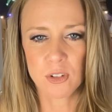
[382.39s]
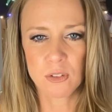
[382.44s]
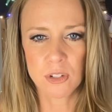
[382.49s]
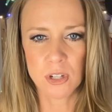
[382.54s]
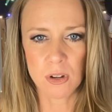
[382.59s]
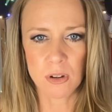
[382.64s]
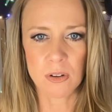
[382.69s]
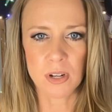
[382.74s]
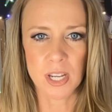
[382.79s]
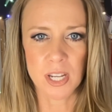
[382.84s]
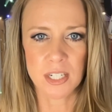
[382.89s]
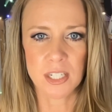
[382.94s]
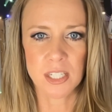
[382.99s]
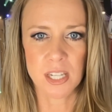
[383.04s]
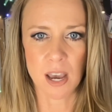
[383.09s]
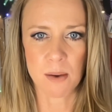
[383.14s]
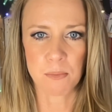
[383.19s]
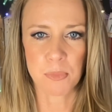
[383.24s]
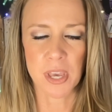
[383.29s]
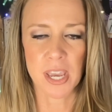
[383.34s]
do need
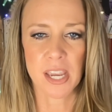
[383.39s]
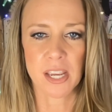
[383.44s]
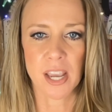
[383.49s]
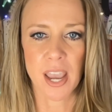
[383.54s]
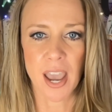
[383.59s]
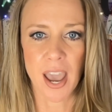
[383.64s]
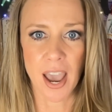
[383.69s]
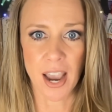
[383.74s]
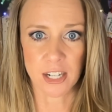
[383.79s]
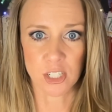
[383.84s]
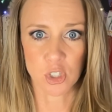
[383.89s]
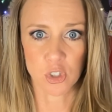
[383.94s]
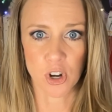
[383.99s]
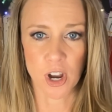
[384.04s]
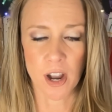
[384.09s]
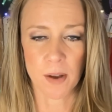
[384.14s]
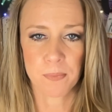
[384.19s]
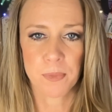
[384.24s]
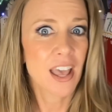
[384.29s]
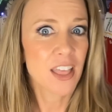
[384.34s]
something
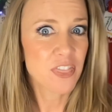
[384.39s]
extra.